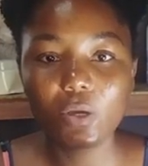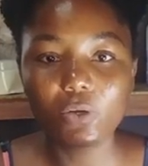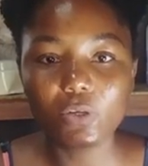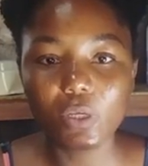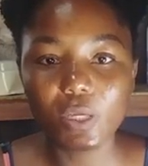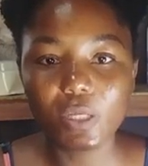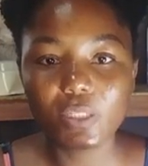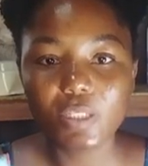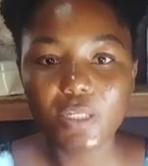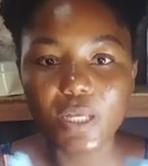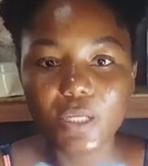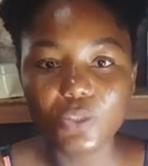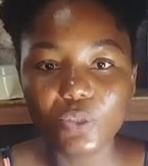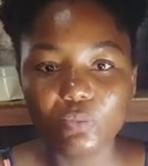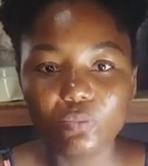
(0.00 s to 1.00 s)
Okay, there
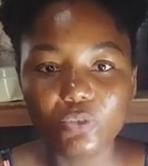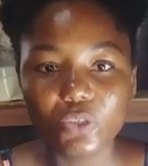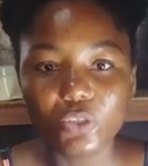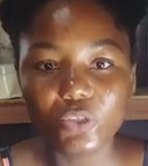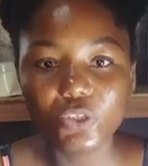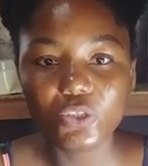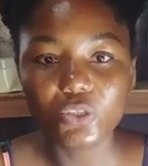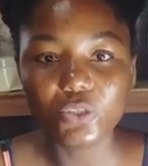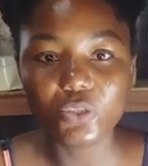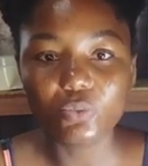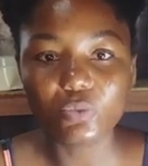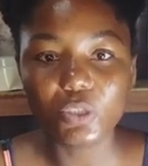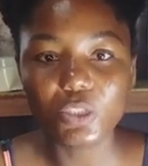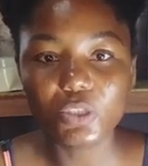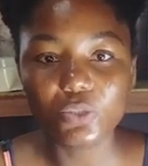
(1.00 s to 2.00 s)
are some precautions
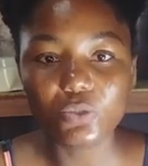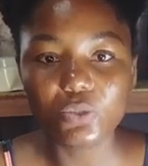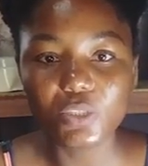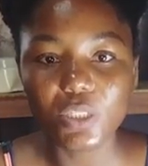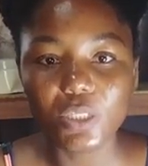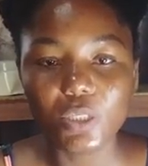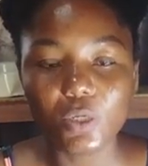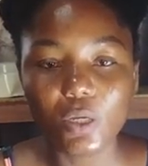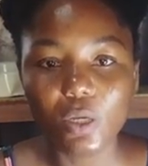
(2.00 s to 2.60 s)
we need to take.